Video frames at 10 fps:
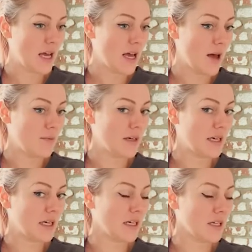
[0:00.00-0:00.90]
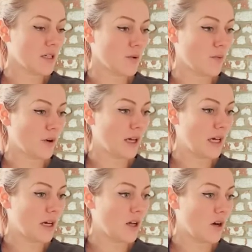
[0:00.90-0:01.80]
and begin to bring
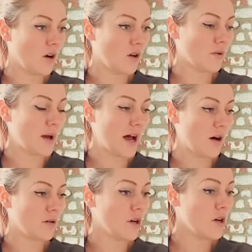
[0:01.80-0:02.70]
it all the way out.